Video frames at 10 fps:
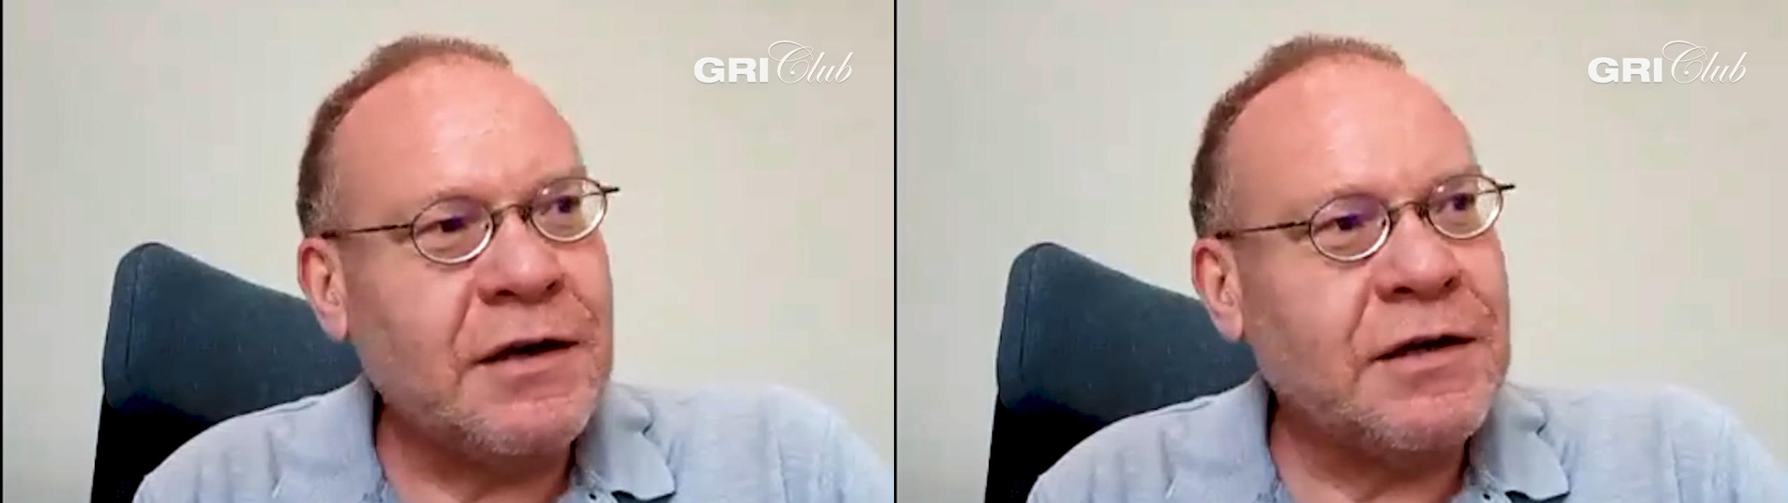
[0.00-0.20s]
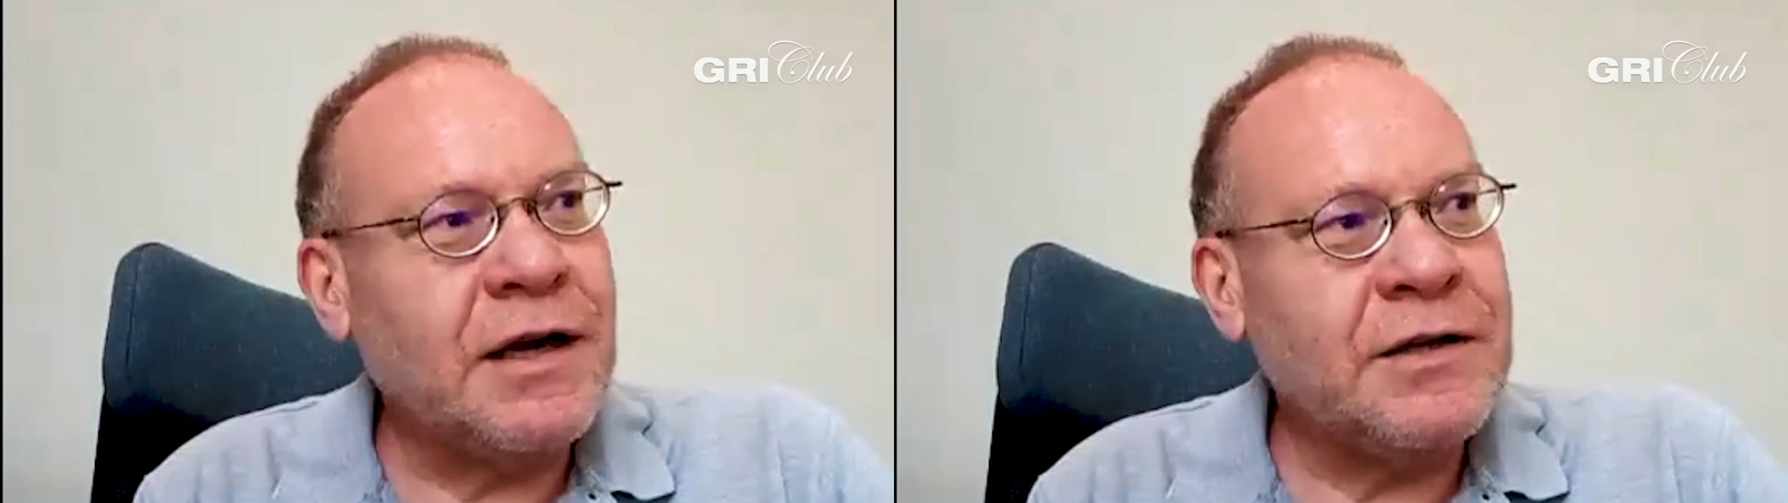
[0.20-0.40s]

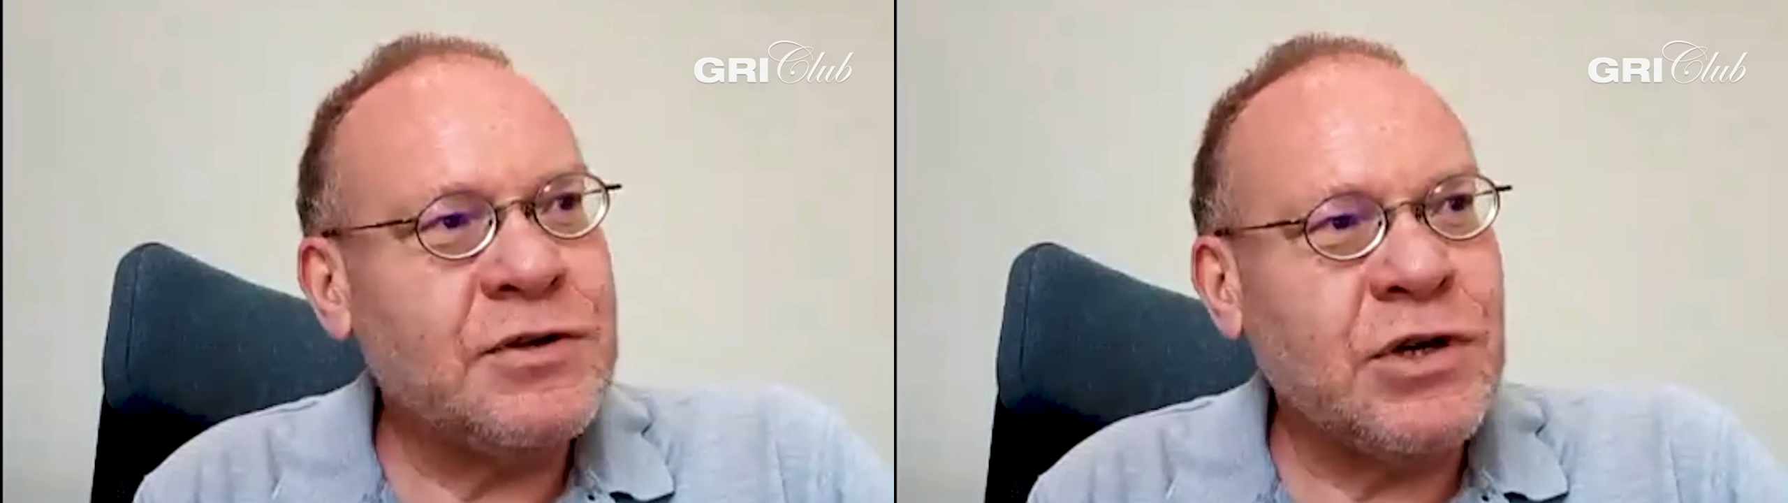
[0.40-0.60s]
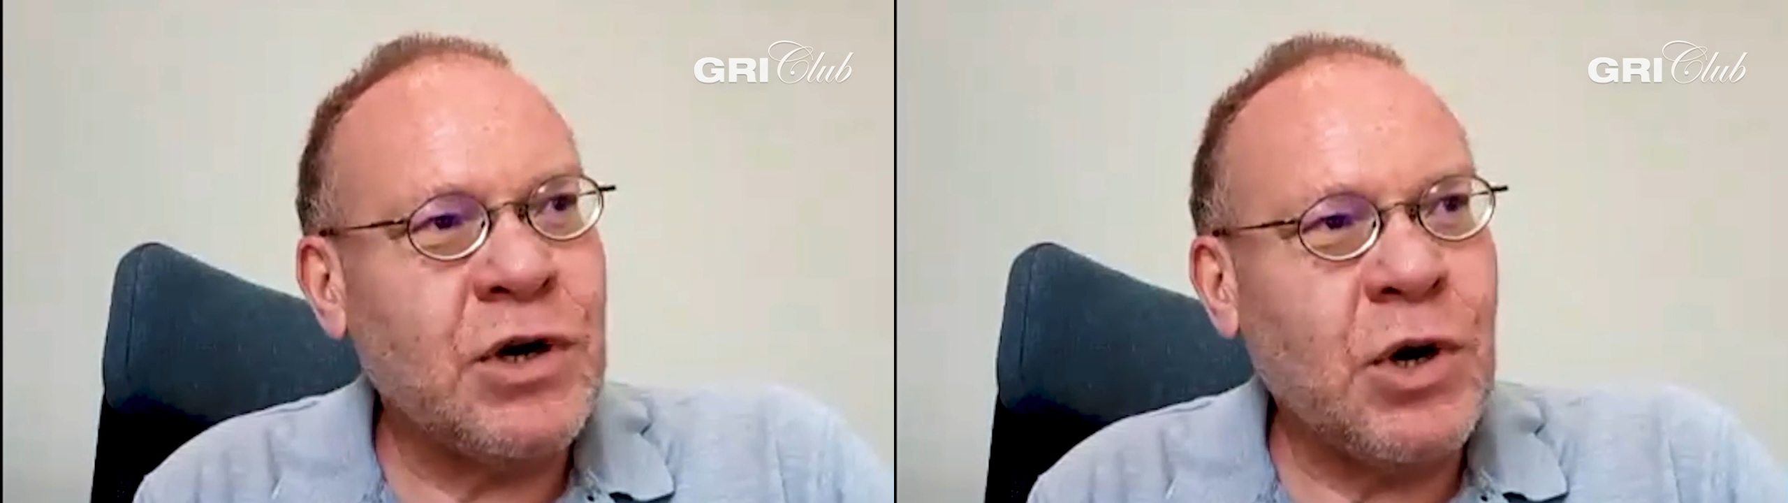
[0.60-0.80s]
And
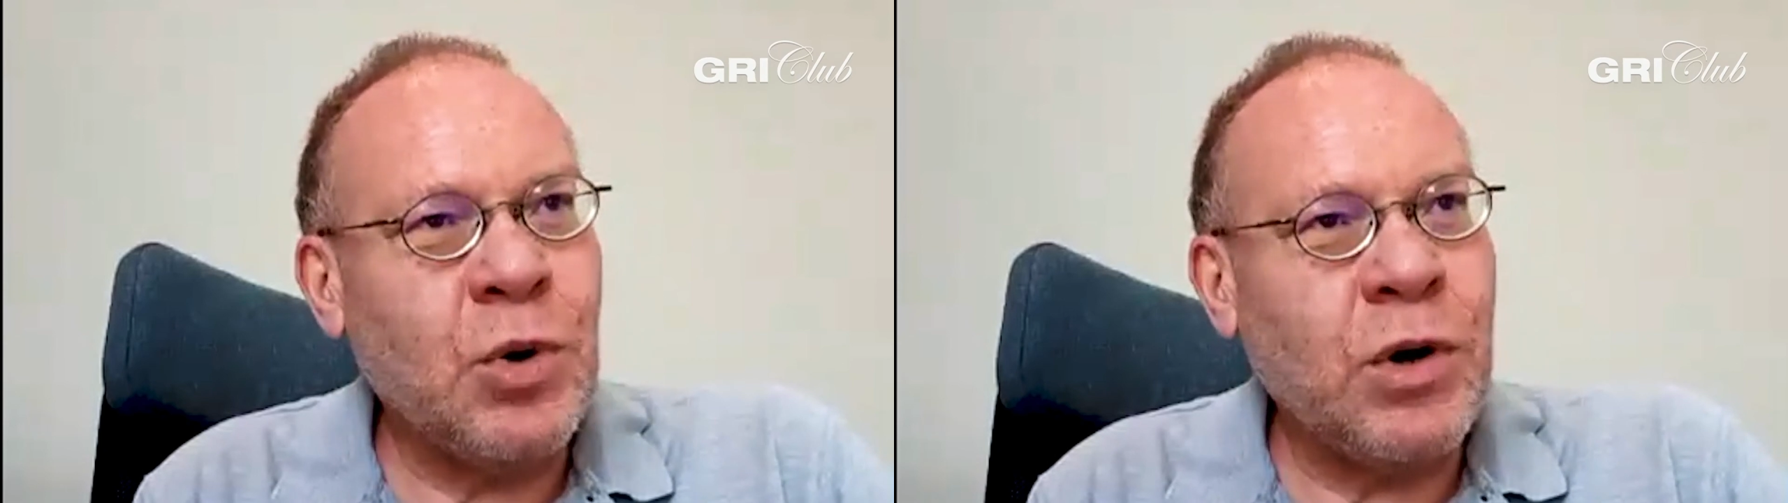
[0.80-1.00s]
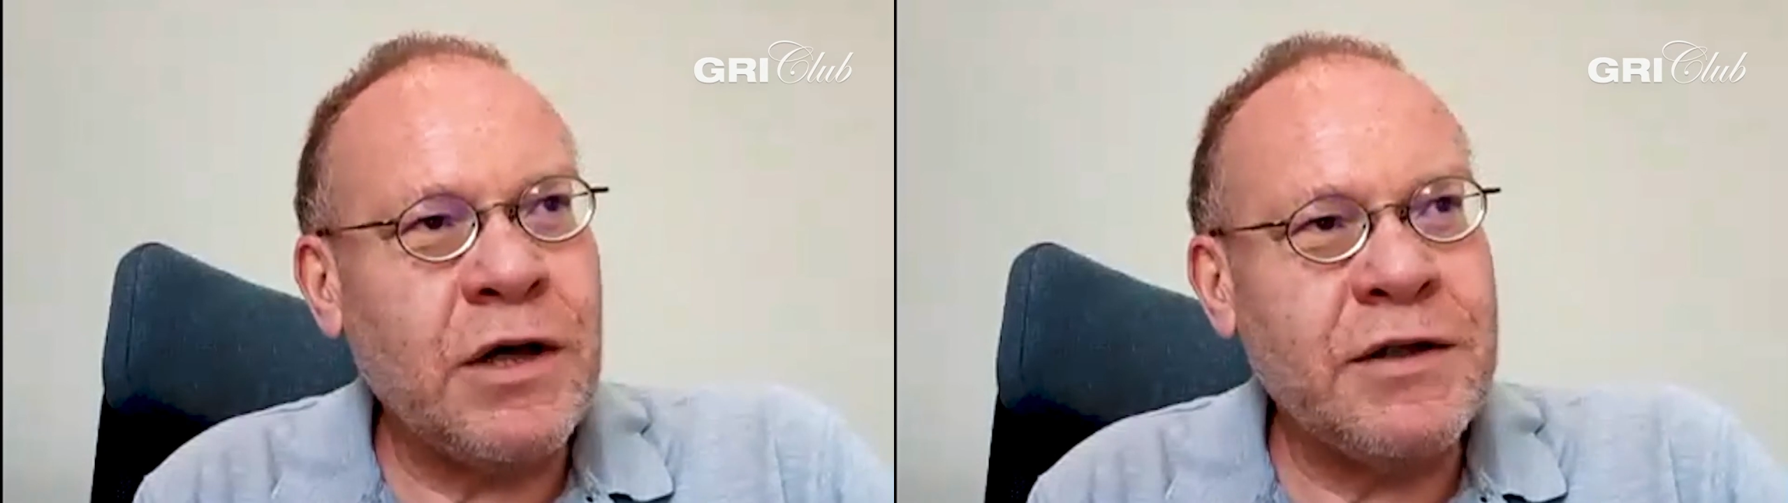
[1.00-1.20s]

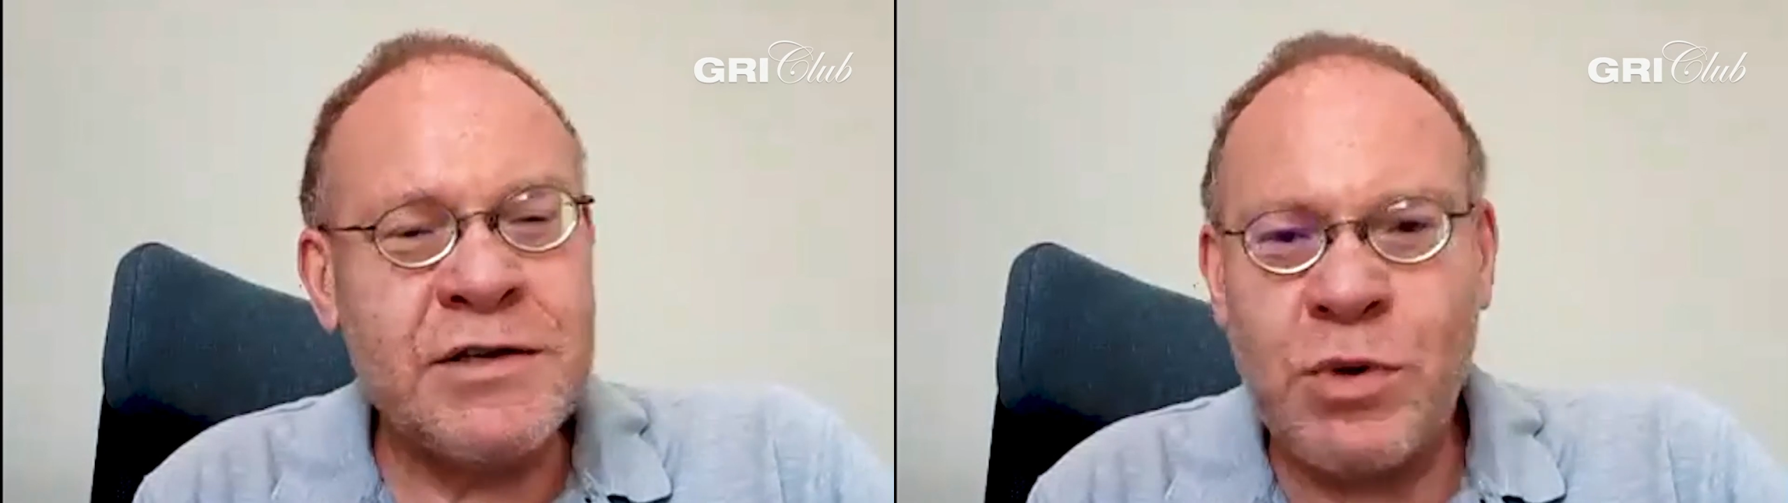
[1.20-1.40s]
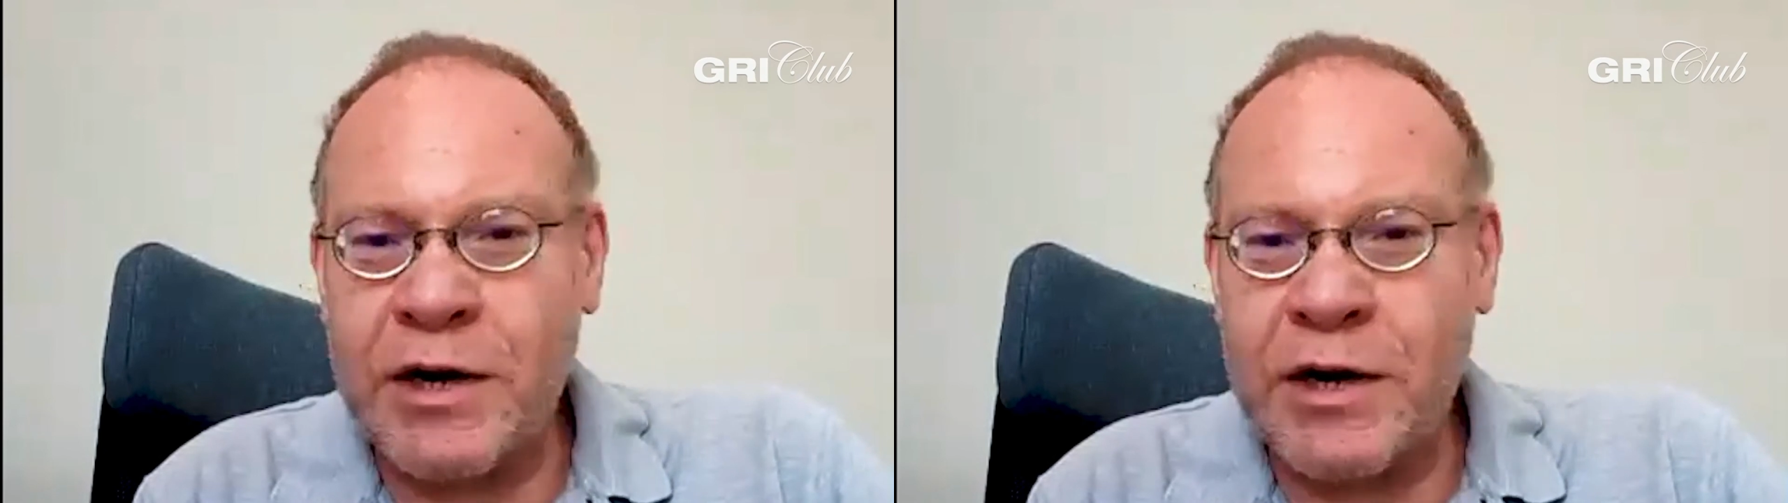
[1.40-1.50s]
so this is what I